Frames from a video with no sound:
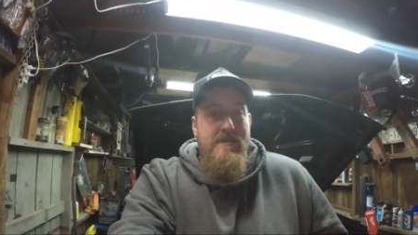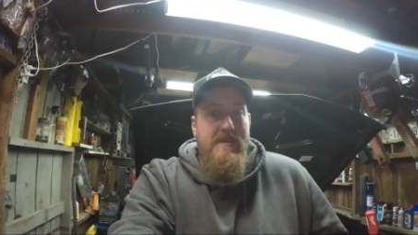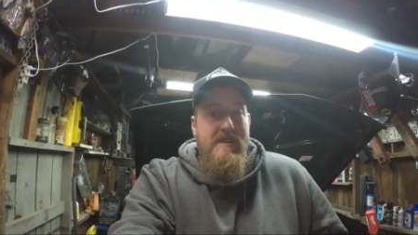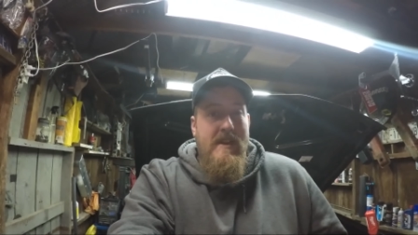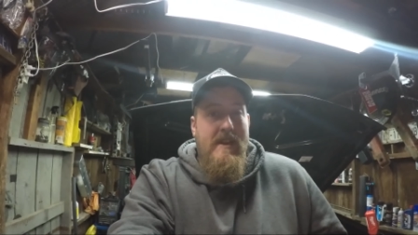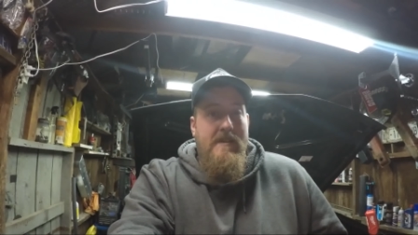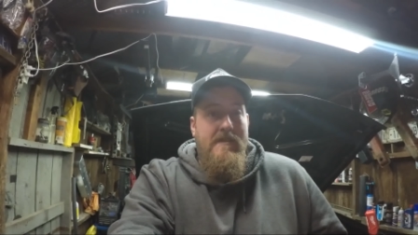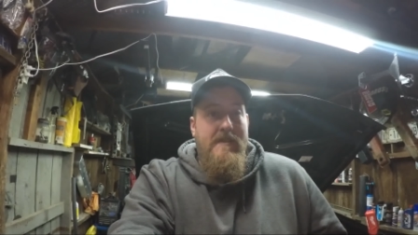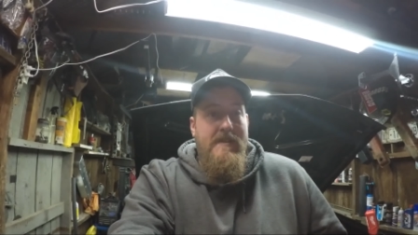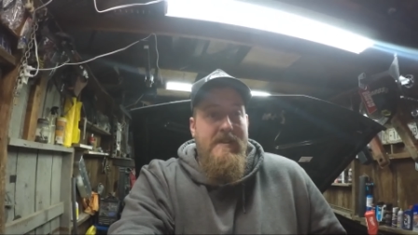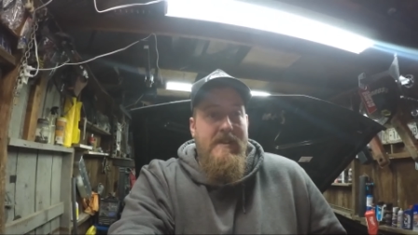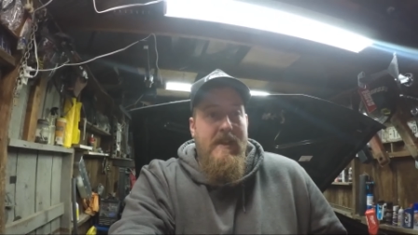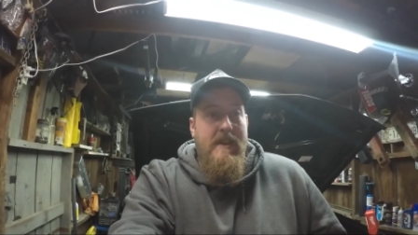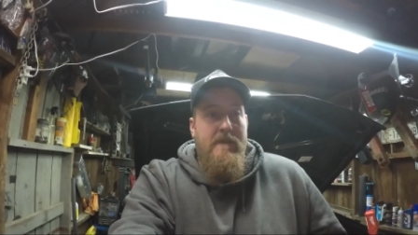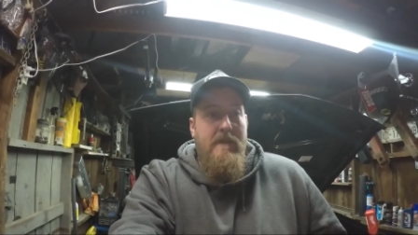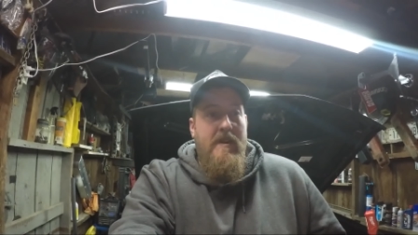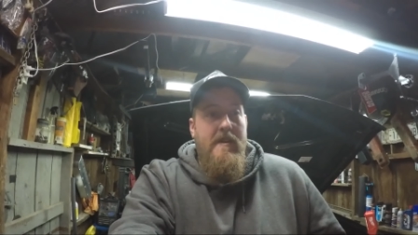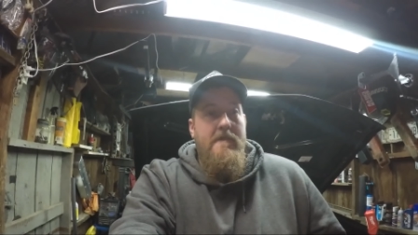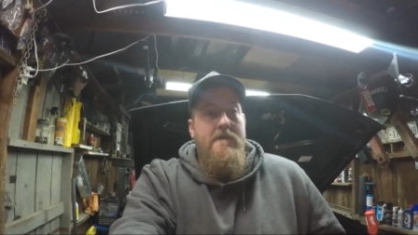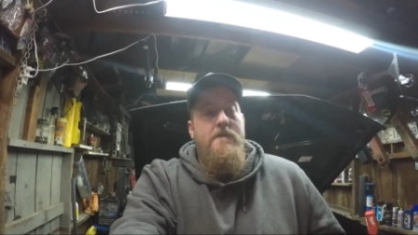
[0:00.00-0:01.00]
style intake
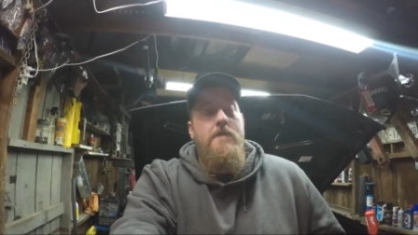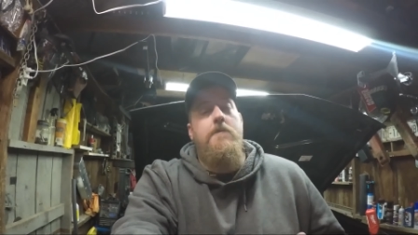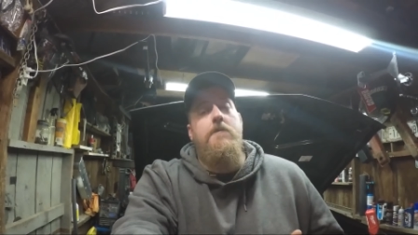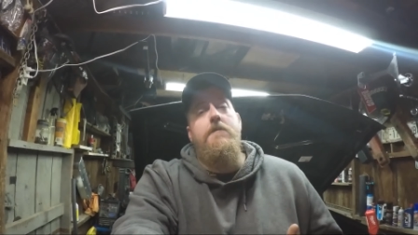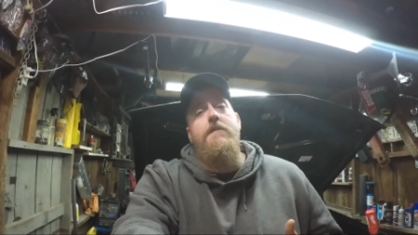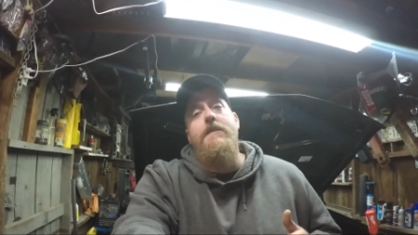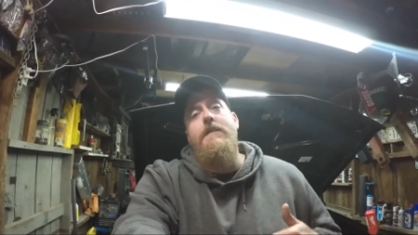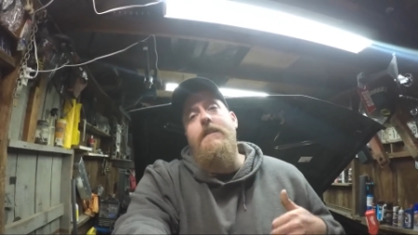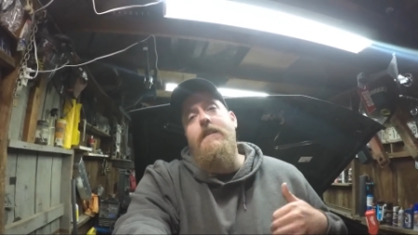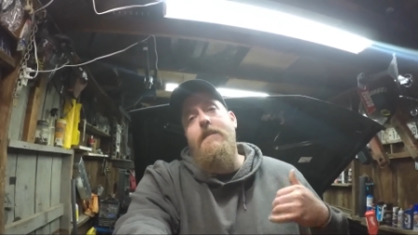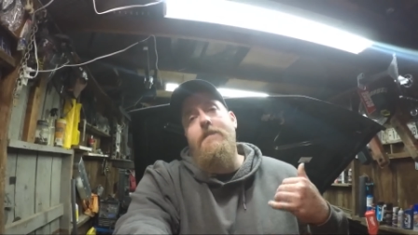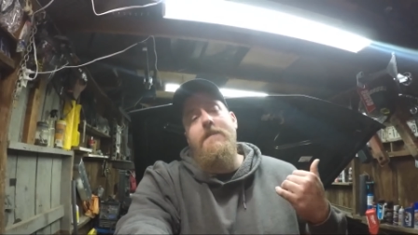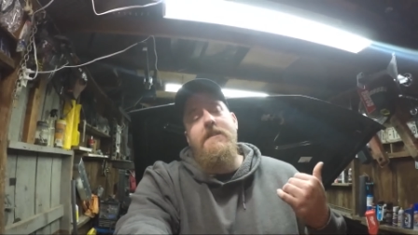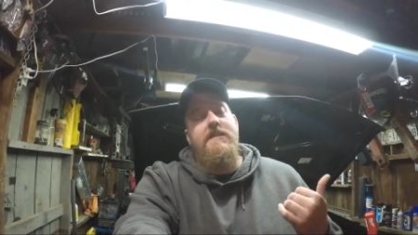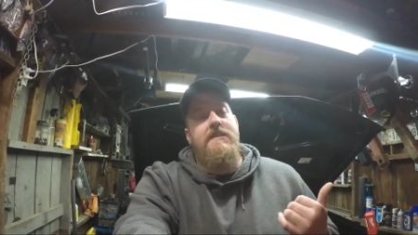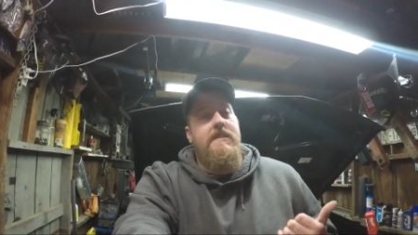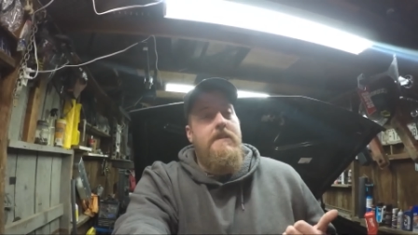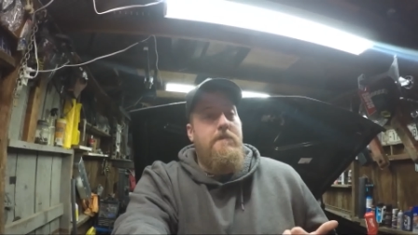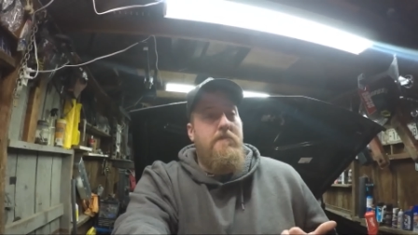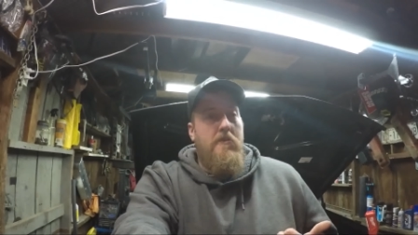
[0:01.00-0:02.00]
manifold, an
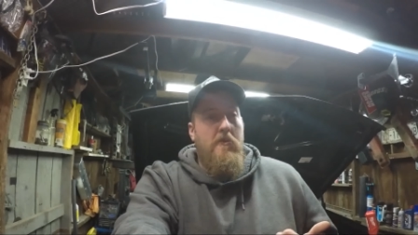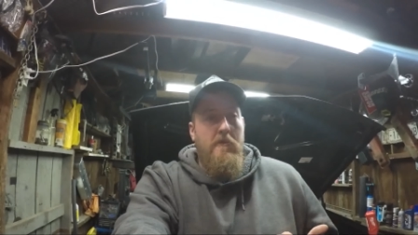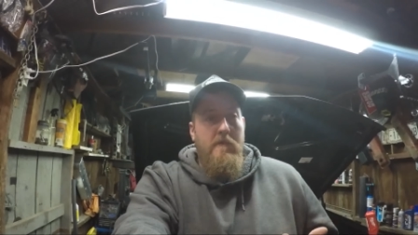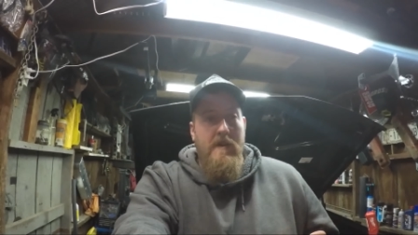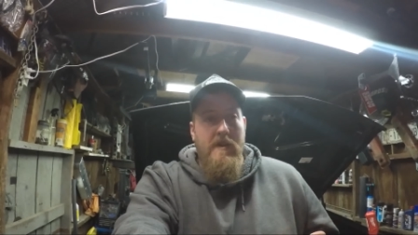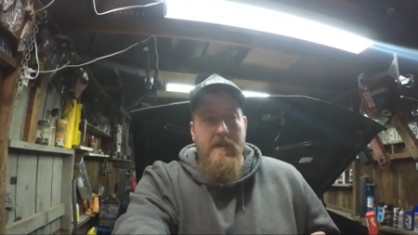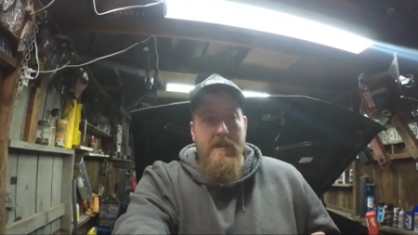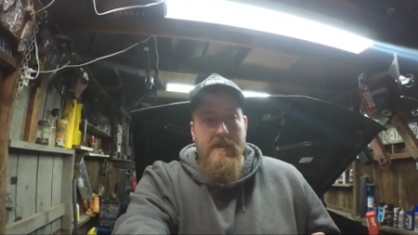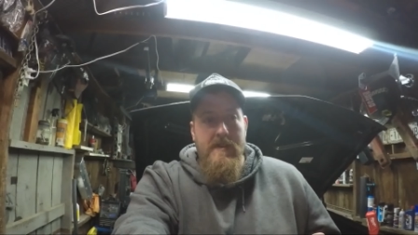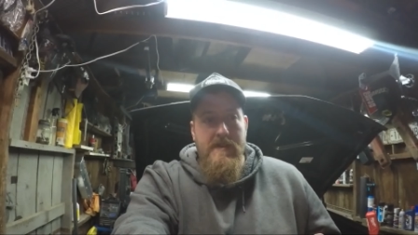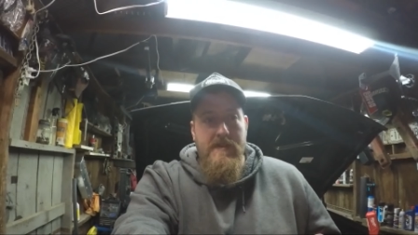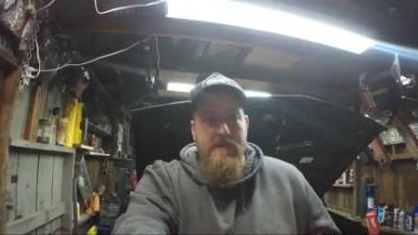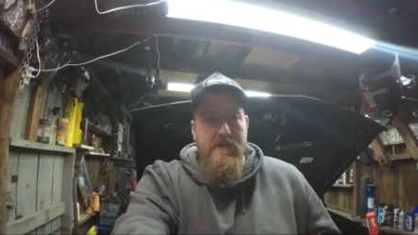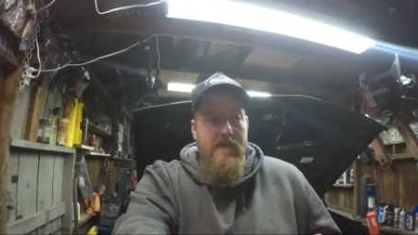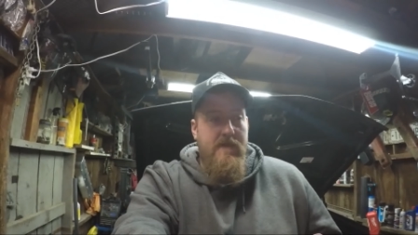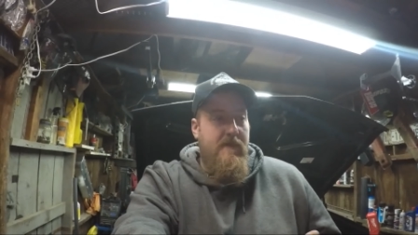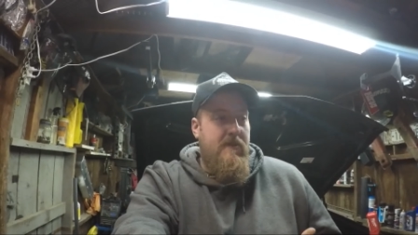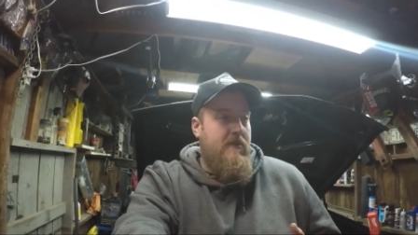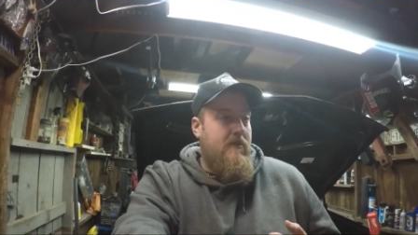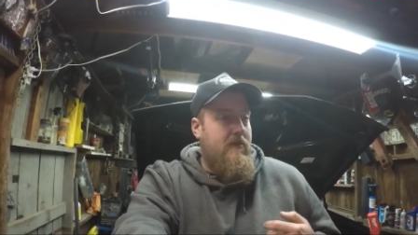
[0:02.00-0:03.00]
MSD Pro Billet
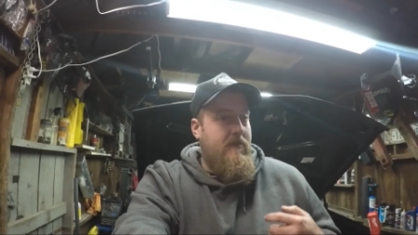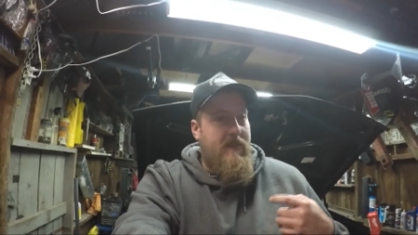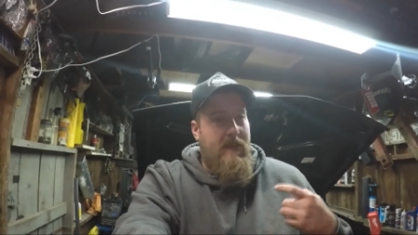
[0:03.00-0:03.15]
distributor,